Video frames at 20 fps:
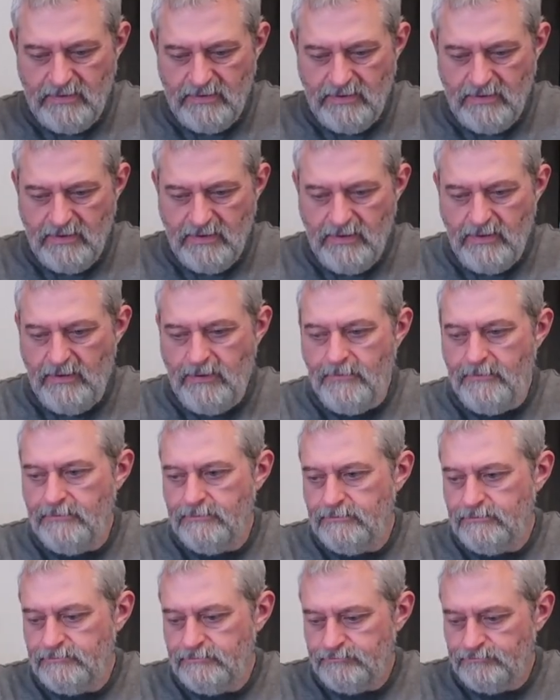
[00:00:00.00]

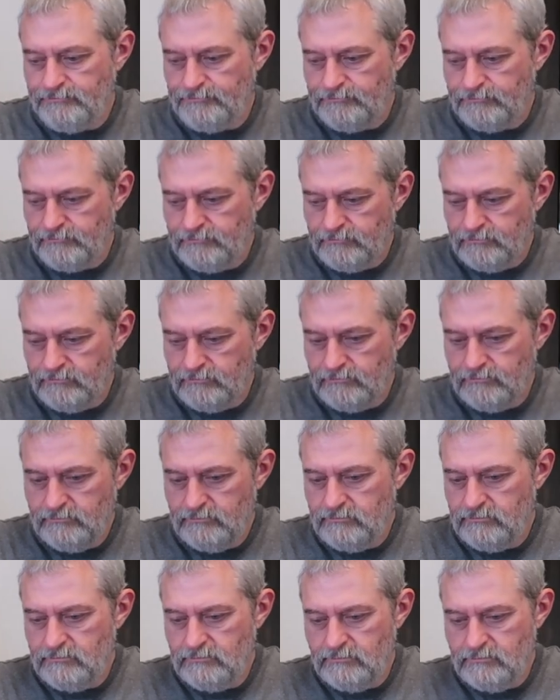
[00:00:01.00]

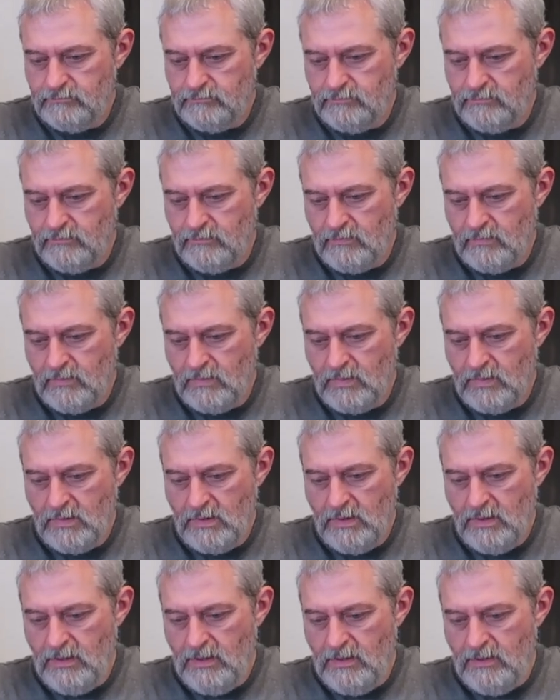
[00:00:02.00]

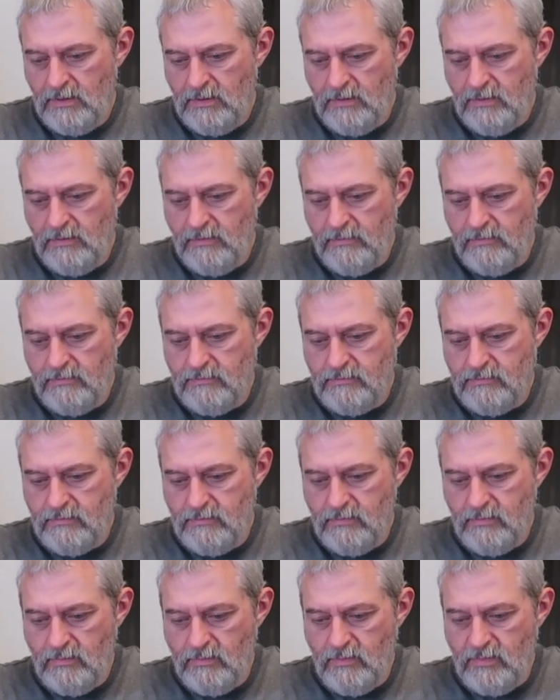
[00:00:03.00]

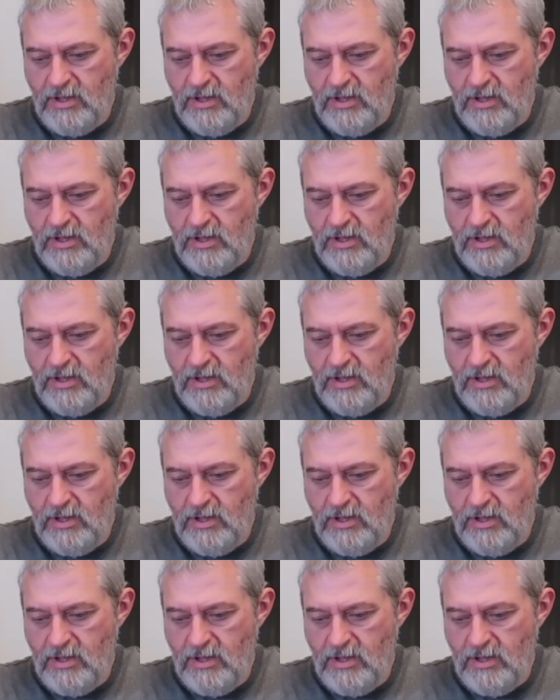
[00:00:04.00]
(not speaking)